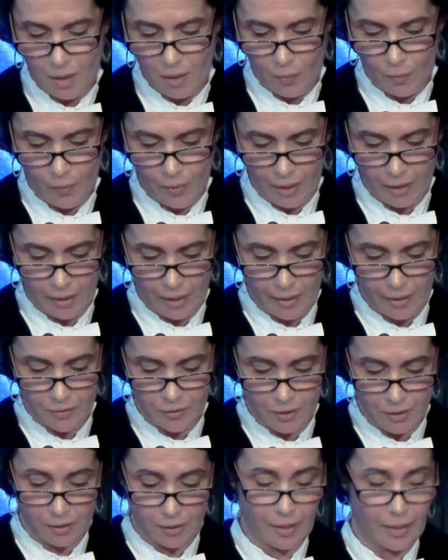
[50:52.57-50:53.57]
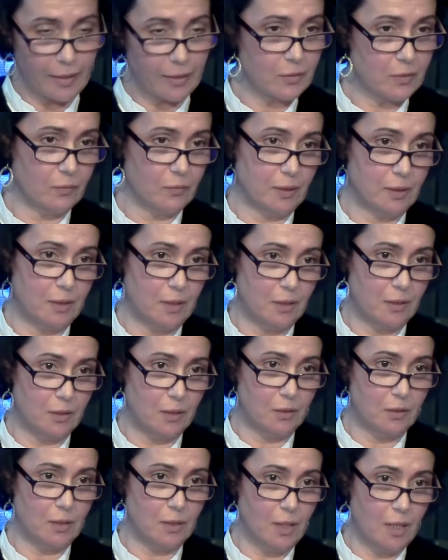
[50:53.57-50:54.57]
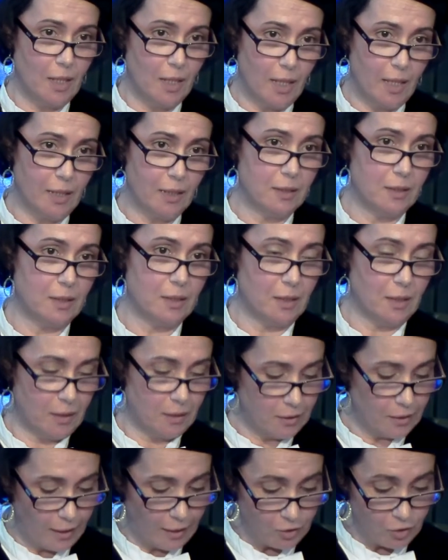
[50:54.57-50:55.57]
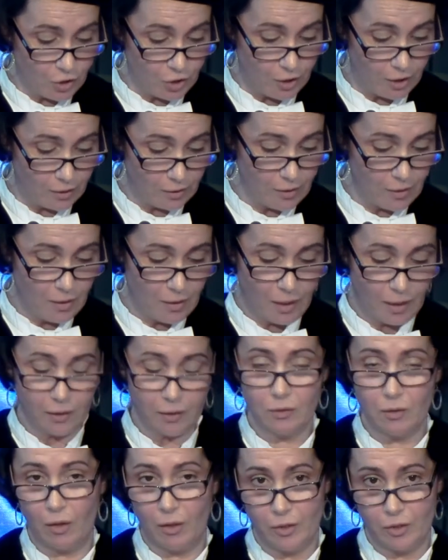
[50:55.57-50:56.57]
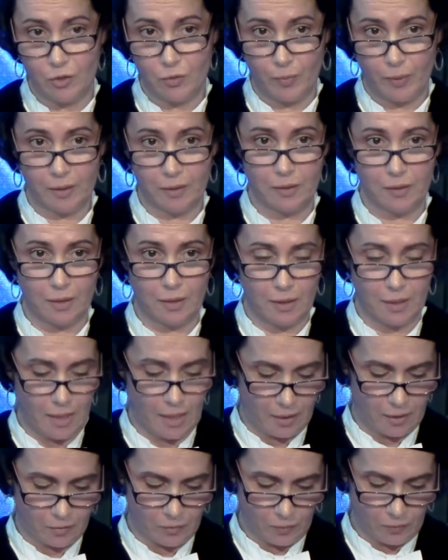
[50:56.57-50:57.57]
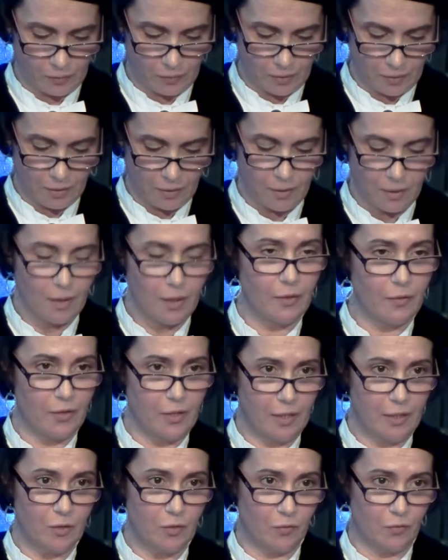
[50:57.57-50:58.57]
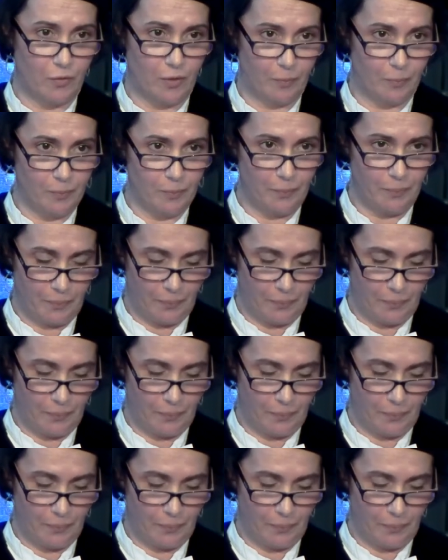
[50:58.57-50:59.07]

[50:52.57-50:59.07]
when I see the excellent thesis and the touchy acknowledgements that they include. Thank you, Wim.